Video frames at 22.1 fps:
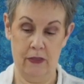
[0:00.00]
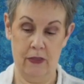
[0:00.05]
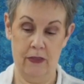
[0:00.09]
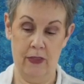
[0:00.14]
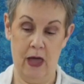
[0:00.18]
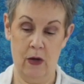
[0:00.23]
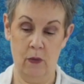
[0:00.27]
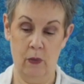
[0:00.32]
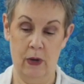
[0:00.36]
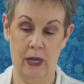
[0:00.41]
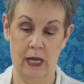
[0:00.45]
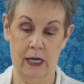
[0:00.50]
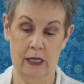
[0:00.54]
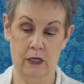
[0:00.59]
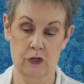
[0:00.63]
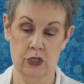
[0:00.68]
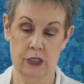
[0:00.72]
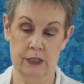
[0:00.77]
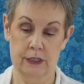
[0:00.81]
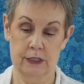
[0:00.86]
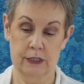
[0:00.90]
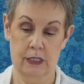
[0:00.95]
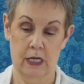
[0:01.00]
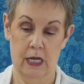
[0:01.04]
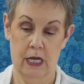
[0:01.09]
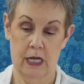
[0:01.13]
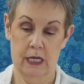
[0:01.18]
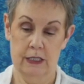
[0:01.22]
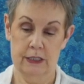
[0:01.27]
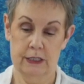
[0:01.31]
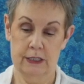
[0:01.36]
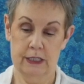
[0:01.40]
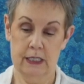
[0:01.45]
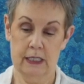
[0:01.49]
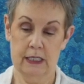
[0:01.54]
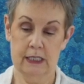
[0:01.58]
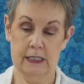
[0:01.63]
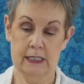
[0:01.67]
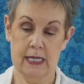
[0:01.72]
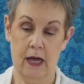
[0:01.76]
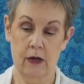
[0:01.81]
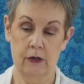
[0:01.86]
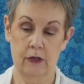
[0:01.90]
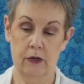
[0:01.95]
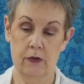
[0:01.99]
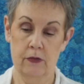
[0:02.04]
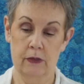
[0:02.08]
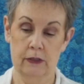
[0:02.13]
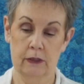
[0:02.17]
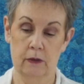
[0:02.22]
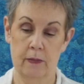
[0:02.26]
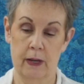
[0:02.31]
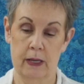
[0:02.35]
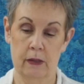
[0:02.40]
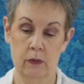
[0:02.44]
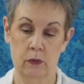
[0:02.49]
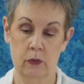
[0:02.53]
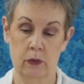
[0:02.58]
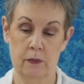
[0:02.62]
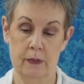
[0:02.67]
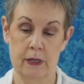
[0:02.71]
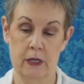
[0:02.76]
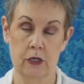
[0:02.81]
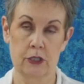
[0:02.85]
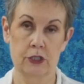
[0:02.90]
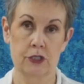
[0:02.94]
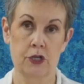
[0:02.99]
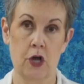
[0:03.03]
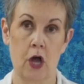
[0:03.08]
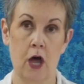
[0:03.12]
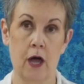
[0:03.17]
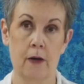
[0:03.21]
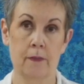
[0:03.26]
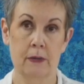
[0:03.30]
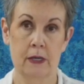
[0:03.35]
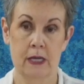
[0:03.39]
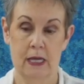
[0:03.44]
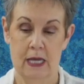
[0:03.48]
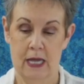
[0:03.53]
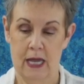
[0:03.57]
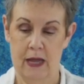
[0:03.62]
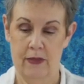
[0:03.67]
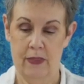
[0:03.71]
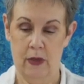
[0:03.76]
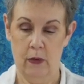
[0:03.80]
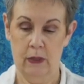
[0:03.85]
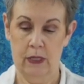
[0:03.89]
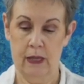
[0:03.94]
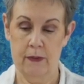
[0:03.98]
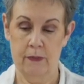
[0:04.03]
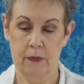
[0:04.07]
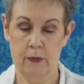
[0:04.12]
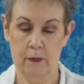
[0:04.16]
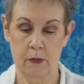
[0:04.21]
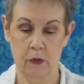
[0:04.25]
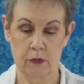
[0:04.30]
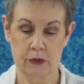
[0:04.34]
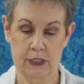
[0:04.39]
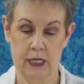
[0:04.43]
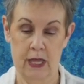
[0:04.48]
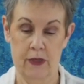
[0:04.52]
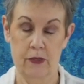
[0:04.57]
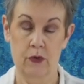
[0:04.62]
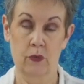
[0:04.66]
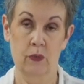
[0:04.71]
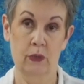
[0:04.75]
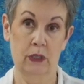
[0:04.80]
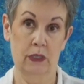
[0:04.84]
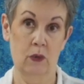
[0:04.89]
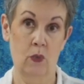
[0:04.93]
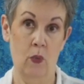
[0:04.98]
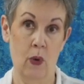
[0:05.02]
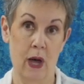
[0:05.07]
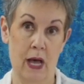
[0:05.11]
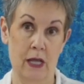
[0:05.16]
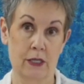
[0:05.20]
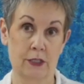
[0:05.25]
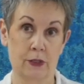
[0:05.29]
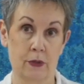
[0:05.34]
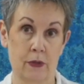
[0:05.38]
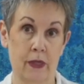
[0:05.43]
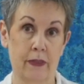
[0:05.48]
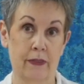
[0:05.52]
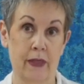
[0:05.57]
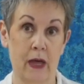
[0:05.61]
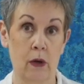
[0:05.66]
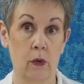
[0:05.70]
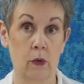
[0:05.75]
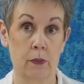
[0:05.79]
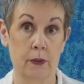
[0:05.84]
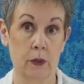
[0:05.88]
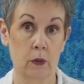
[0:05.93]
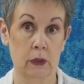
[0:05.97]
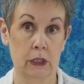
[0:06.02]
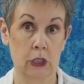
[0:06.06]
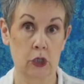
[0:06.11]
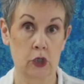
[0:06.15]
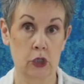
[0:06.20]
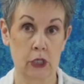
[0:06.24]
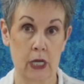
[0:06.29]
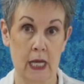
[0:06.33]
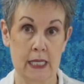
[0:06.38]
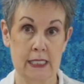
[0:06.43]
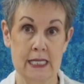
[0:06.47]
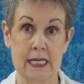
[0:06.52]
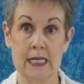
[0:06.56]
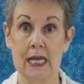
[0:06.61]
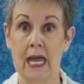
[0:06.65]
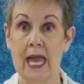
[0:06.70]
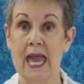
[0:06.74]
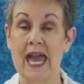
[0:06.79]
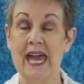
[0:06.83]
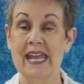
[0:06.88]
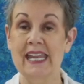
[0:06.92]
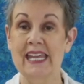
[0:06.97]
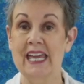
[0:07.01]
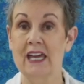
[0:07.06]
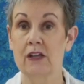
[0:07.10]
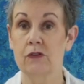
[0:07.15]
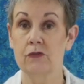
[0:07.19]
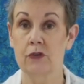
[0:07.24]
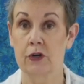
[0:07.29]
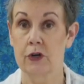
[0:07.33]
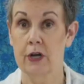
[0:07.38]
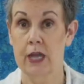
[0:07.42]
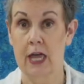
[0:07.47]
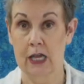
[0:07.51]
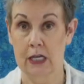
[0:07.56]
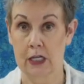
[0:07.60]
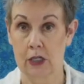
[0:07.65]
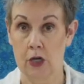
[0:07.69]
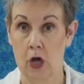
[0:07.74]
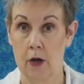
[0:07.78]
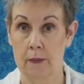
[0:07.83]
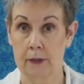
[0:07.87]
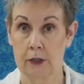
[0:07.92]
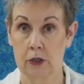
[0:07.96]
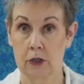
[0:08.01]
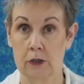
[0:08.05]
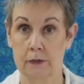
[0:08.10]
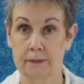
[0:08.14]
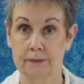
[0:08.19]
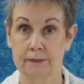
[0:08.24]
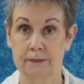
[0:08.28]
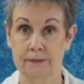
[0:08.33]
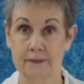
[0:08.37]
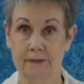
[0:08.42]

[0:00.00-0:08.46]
Then that way I could just stick it down here, the little button would be on top, and that would keep them both together really well. So I think that would be a really good idea, and again, very economical.